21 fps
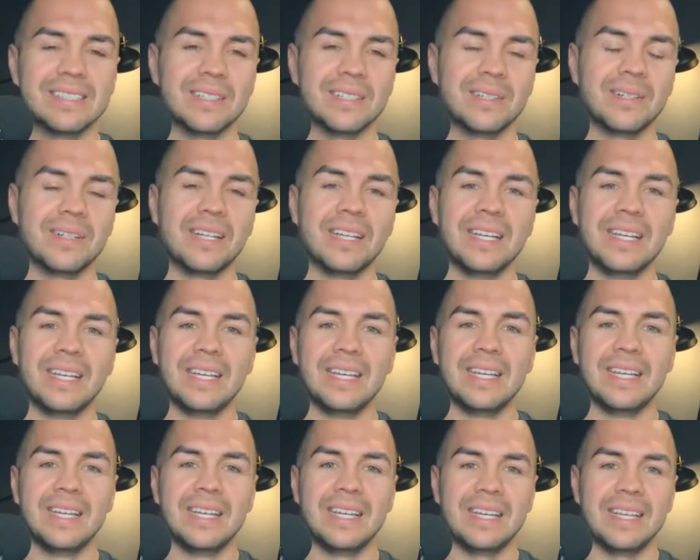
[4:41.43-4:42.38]
So
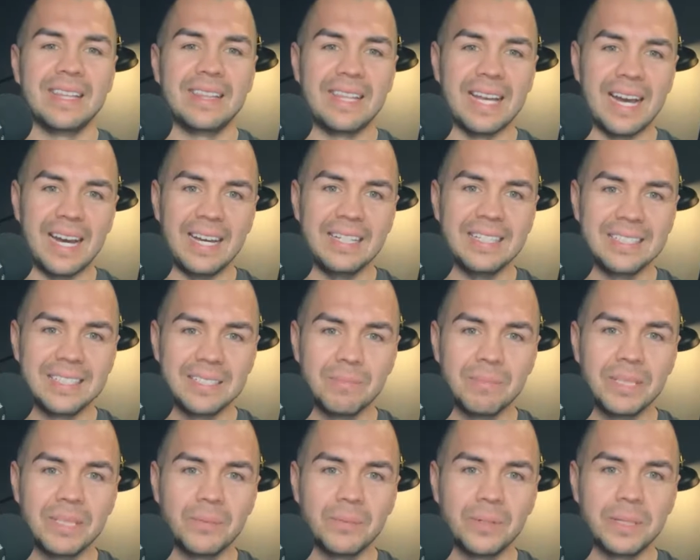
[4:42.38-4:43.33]
that is the
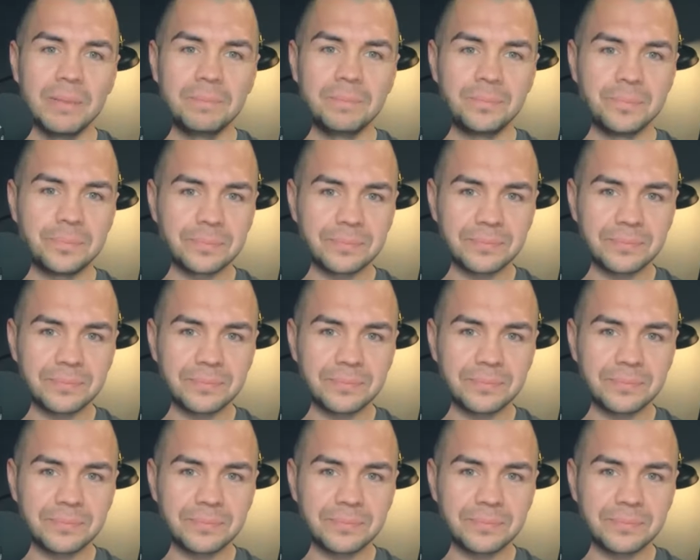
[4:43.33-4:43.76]
big one.